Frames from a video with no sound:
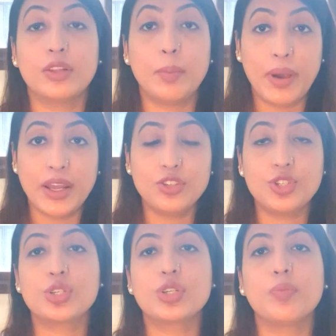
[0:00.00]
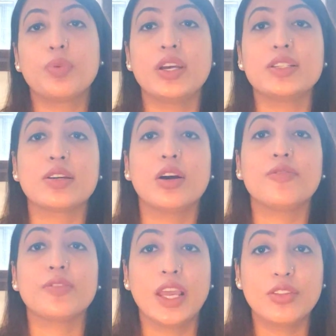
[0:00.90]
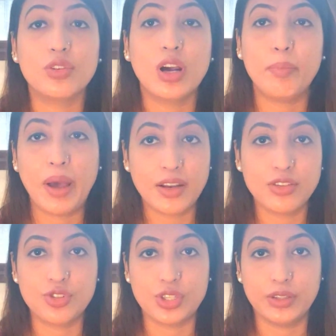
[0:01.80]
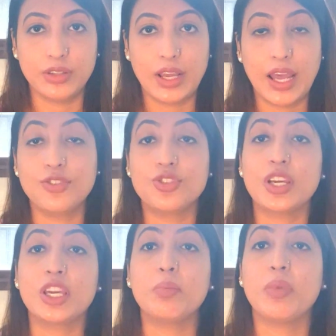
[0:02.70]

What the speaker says: The bench, comprising of Indra Banerjee and J.K.